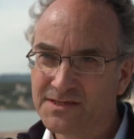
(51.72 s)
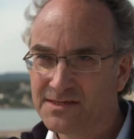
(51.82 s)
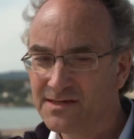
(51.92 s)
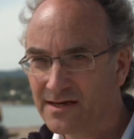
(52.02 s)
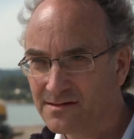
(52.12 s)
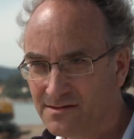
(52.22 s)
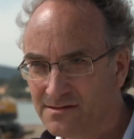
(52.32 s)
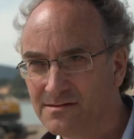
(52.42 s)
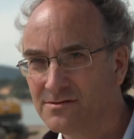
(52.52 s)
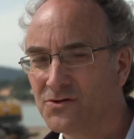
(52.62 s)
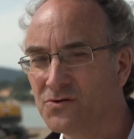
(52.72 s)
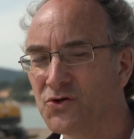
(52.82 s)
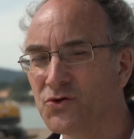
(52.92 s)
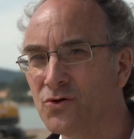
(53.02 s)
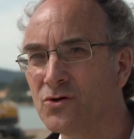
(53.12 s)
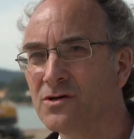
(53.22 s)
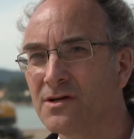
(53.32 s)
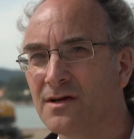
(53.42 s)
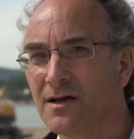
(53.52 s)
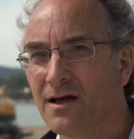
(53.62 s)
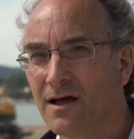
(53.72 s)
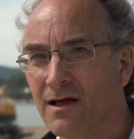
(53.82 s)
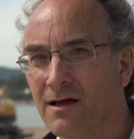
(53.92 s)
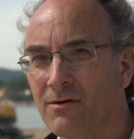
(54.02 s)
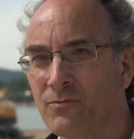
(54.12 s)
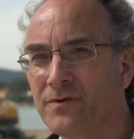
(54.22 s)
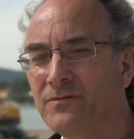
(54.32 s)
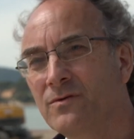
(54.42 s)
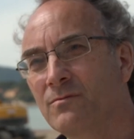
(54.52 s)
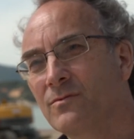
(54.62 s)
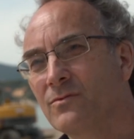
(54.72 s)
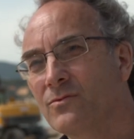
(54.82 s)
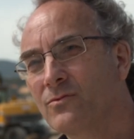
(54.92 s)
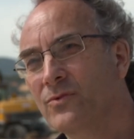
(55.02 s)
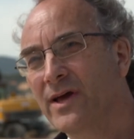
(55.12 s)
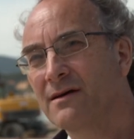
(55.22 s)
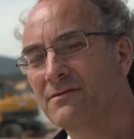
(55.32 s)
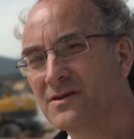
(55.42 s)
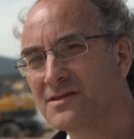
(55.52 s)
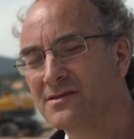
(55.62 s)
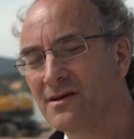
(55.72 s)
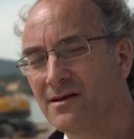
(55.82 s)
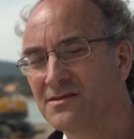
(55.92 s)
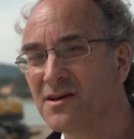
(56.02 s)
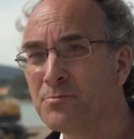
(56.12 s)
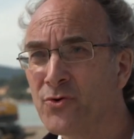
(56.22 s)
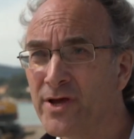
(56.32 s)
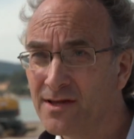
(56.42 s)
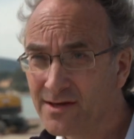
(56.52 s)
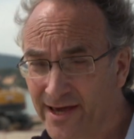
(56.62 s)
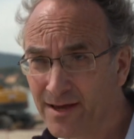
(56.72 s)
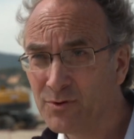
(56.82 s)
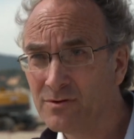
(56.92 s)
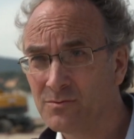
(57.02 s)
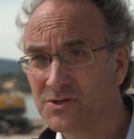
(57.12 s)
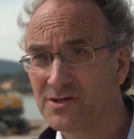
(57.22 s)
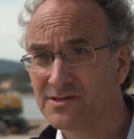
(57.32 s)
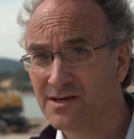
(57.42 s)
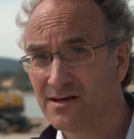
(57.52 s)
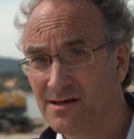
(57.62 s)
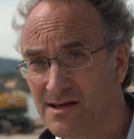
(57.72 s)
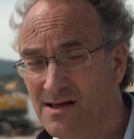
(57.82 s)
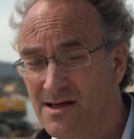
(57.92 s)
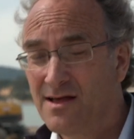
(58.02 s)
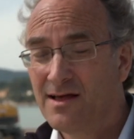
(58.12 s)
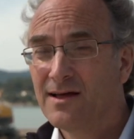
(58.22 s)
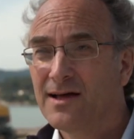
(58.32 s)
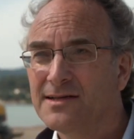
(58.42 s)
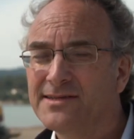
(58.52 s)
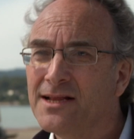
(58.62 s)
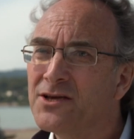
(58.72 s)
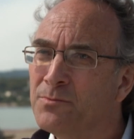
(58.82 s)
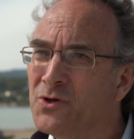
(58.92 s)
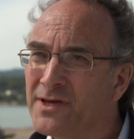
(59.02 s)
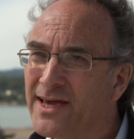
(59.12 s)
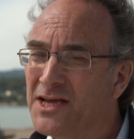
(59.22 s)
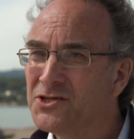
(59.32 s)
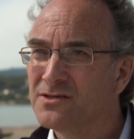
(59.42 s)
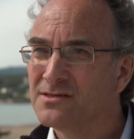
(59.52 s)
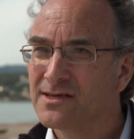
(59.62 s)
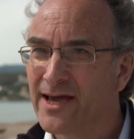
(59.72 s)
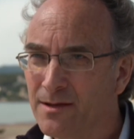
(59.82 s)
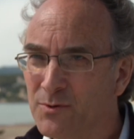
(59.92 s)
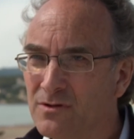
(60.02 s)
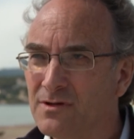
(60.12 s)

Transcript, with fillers: the detector to the shore, uh, we We have this uh, submarine cable, which is a, a telecommunications cable.